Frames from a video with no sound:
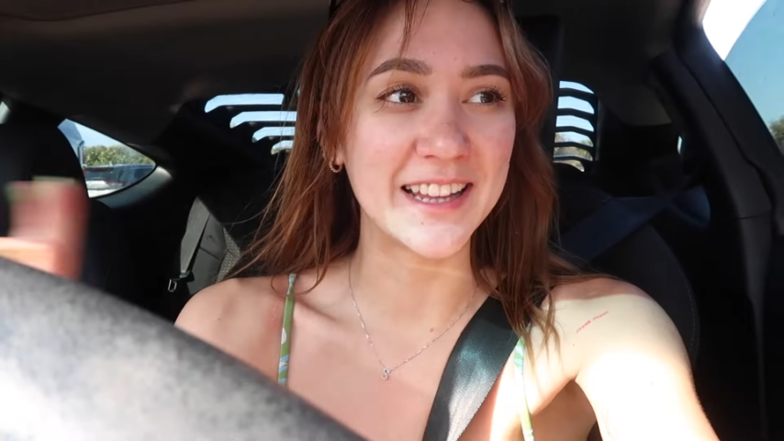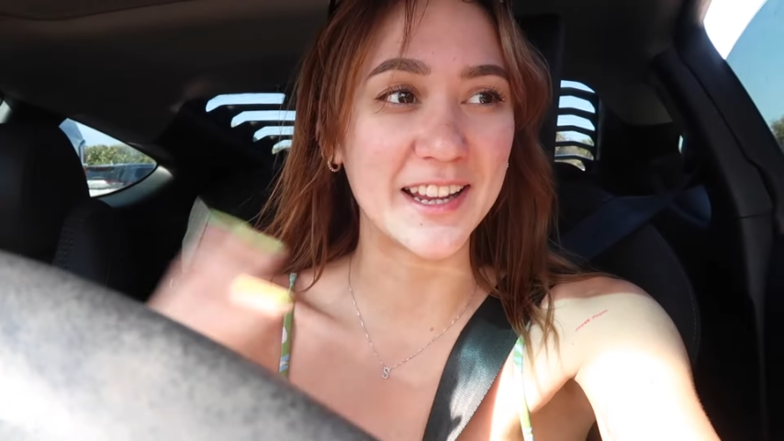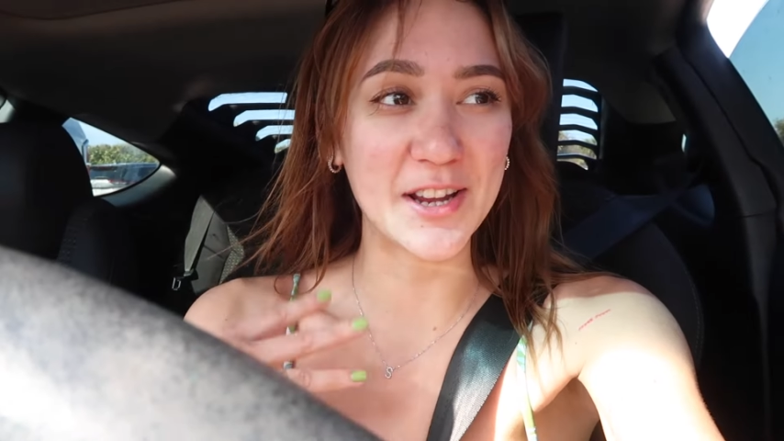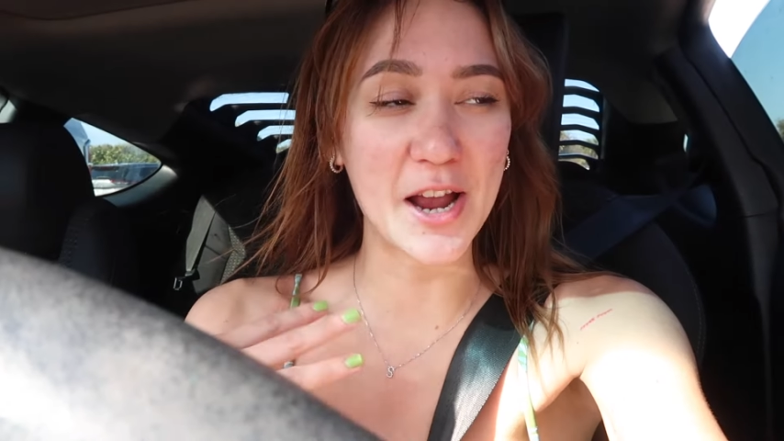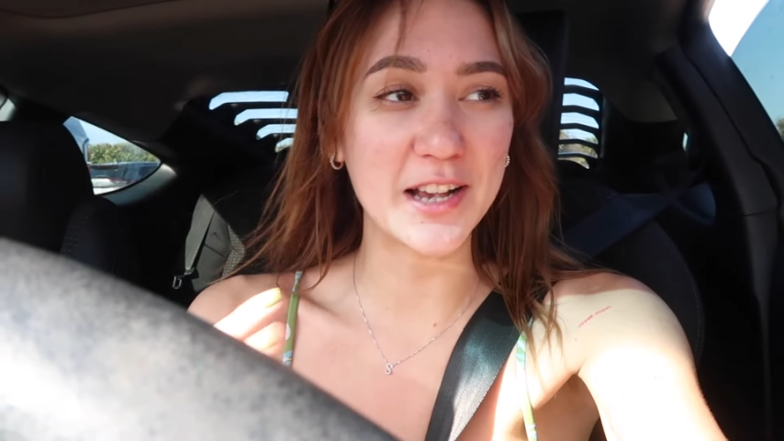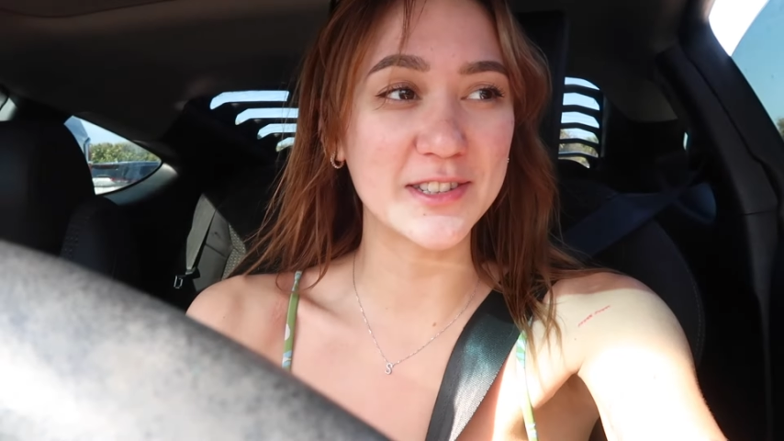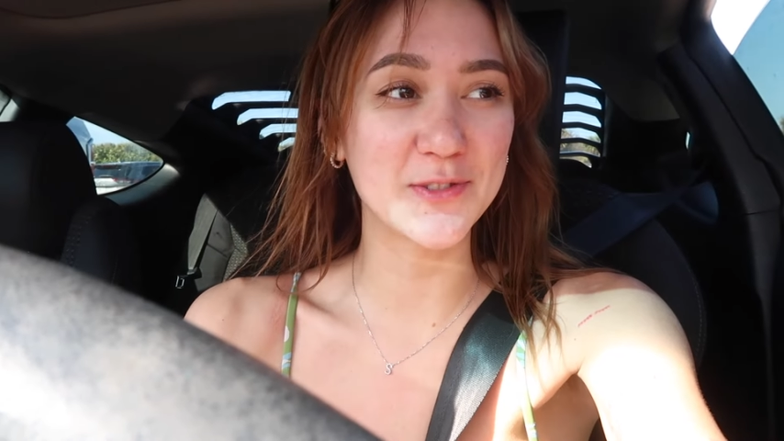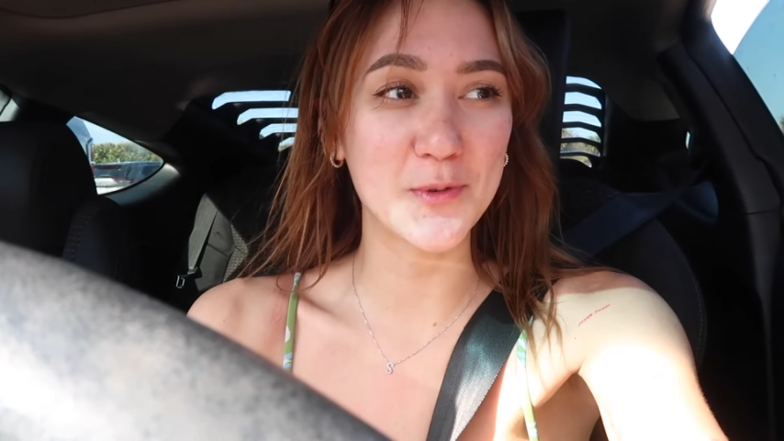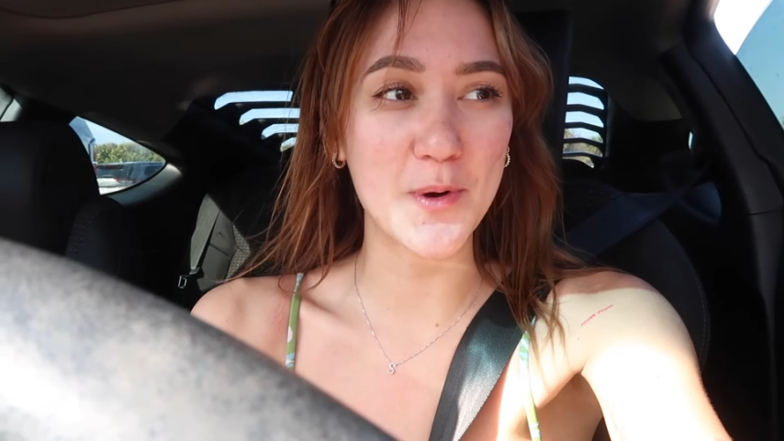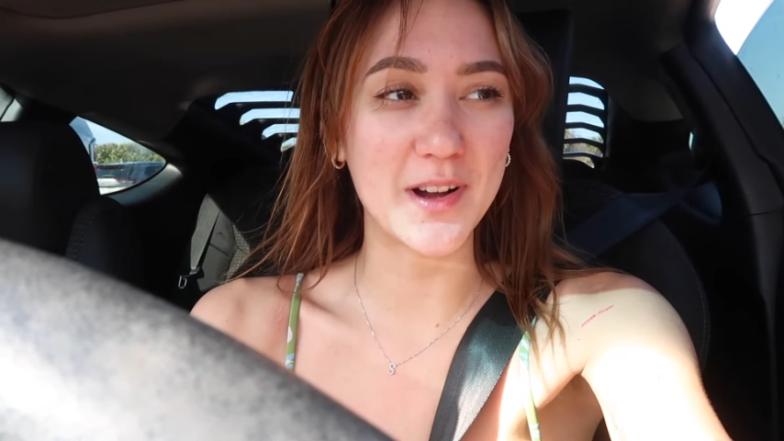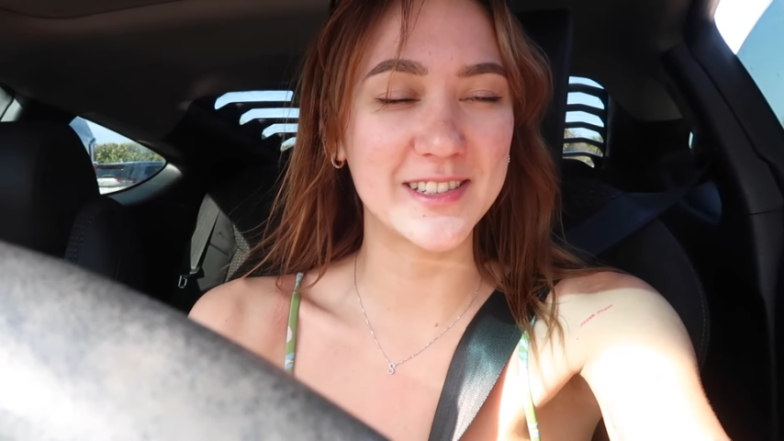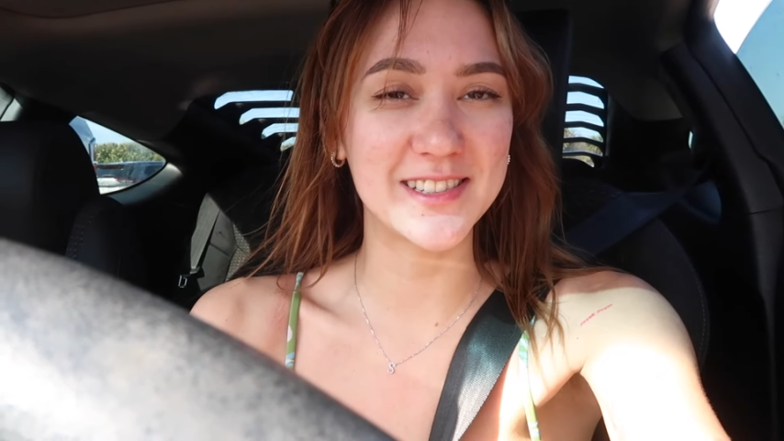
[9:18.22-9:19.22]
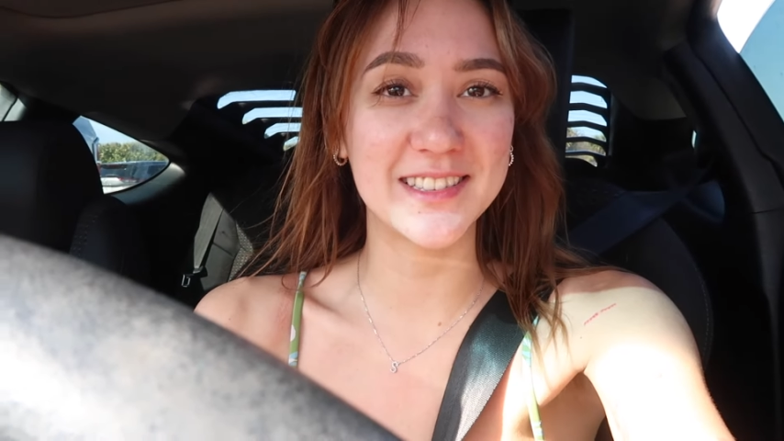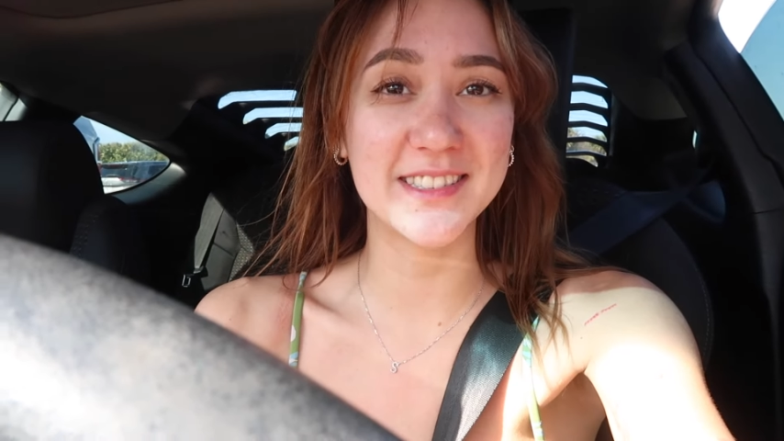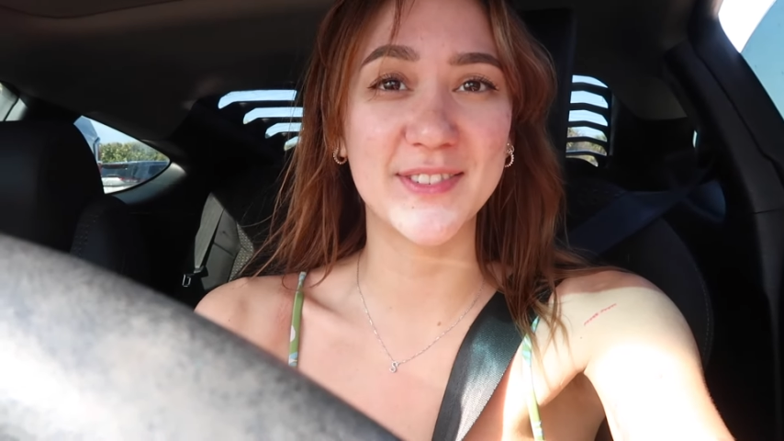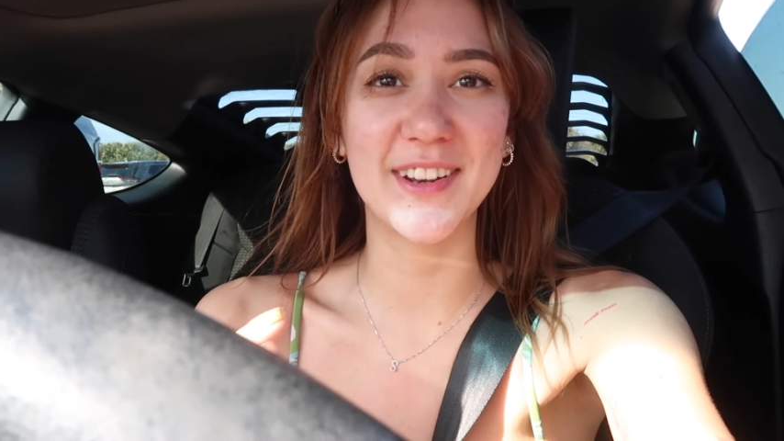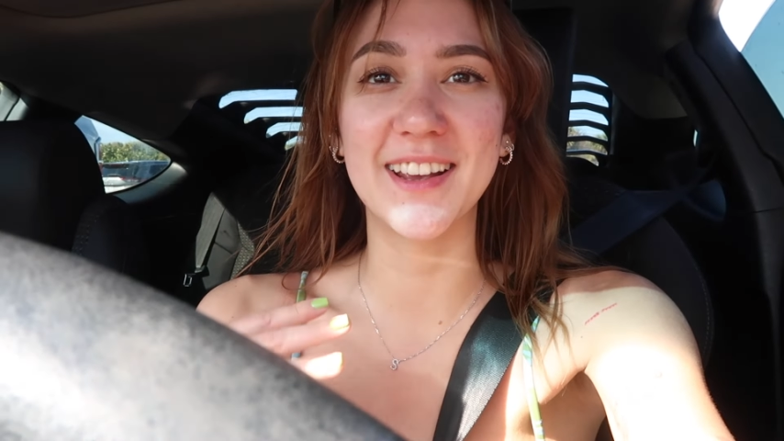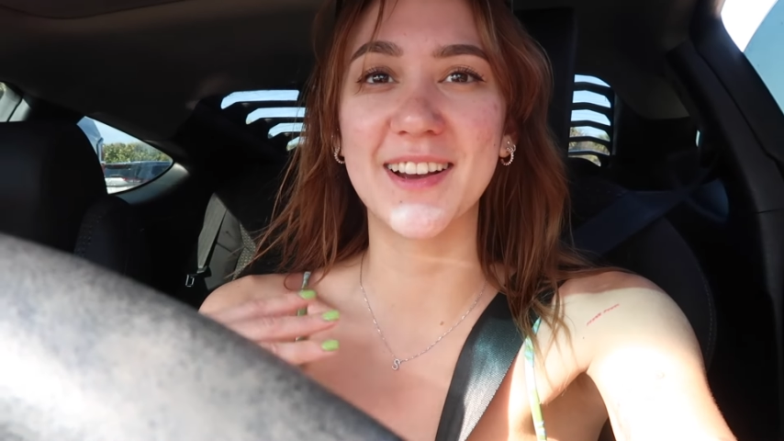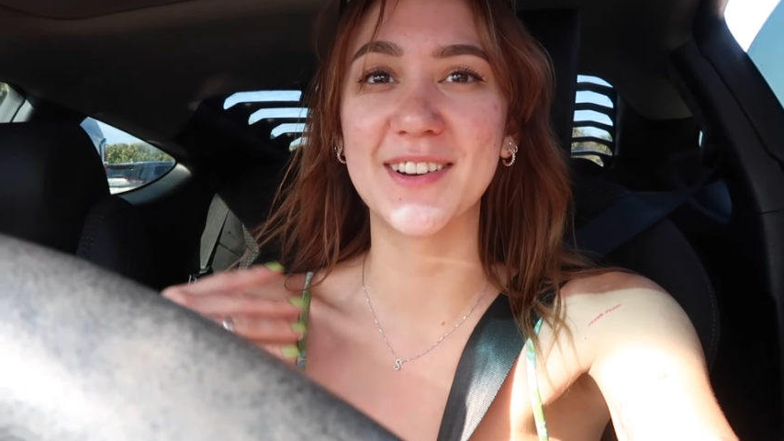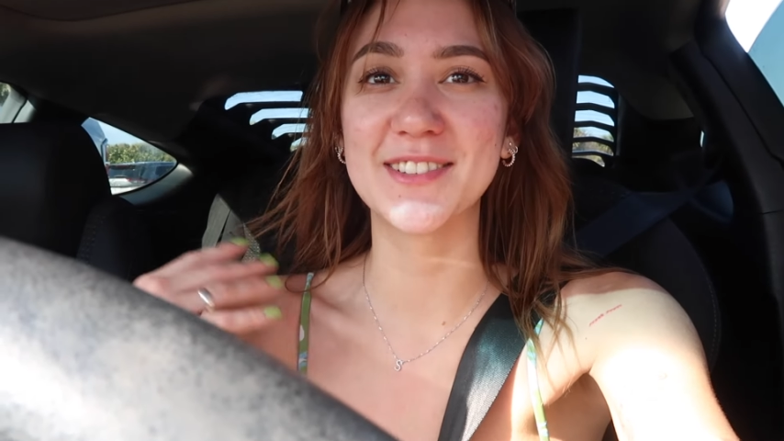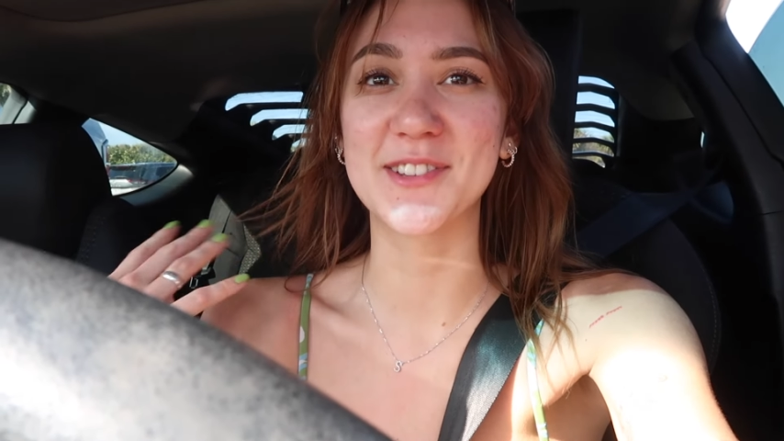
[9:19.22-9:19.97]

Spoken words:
thank you guys for watching this video.